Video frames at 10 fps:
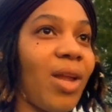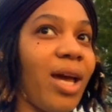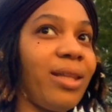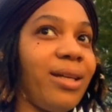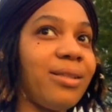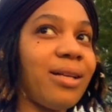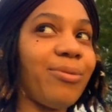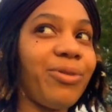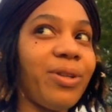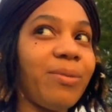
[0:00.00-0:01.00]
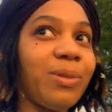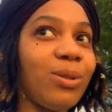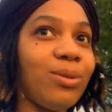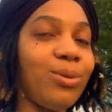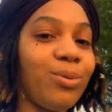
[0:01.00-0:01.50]
I think it's time for them
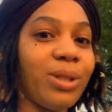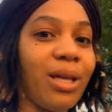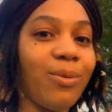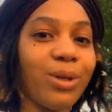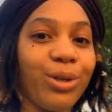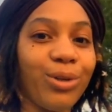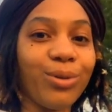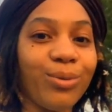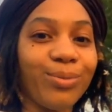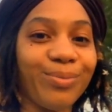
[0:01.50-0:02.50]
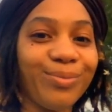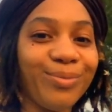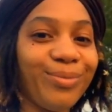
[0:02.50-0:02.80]
to do what they want to do.